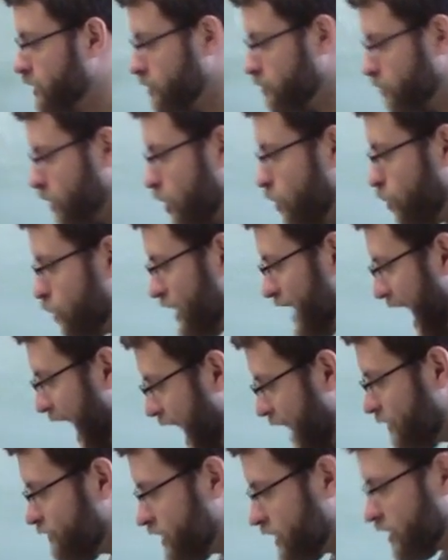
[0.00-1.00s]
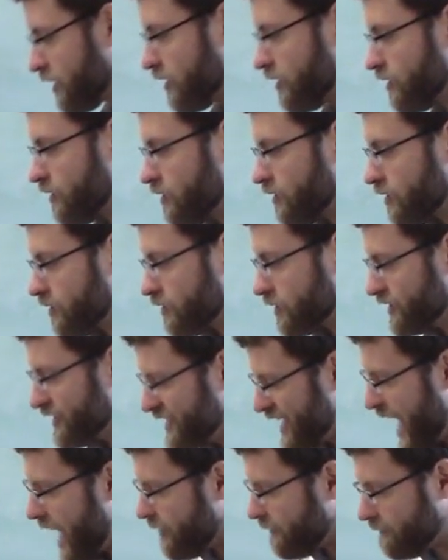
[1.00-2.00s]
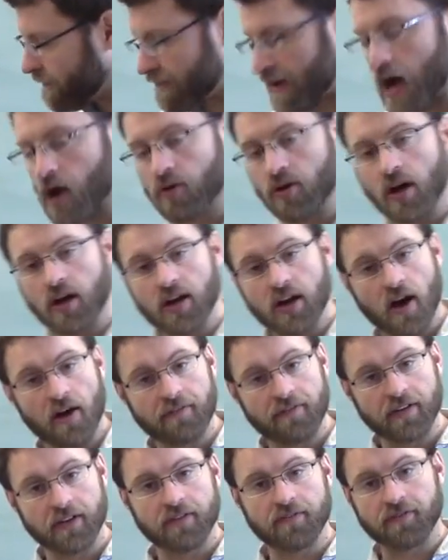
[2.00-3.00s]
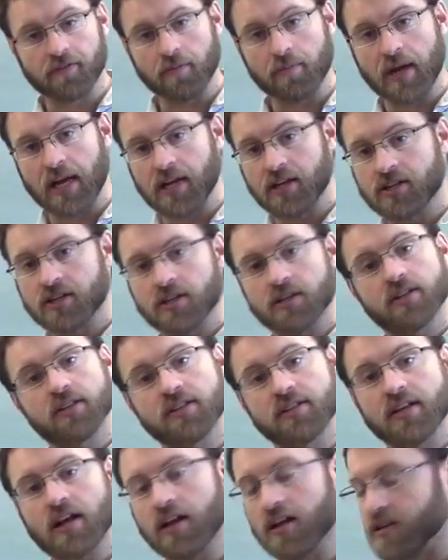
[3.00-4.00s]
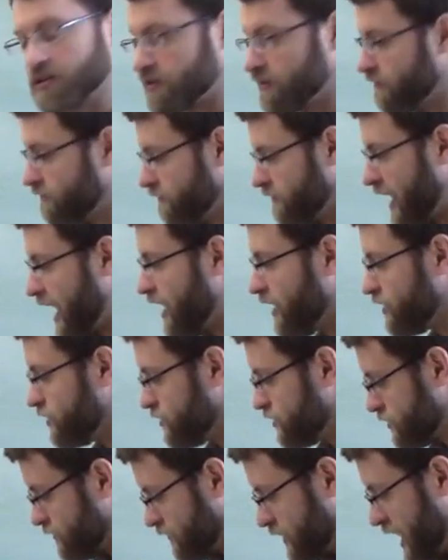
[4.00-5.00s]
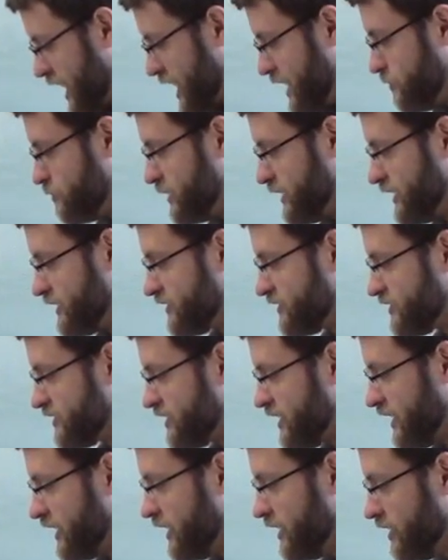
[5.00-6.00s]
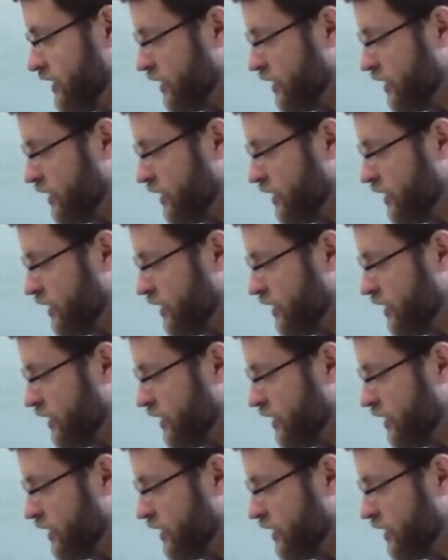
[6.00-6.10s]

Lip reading: But we haven't yet found enough information to tell us the values of a, b, and c.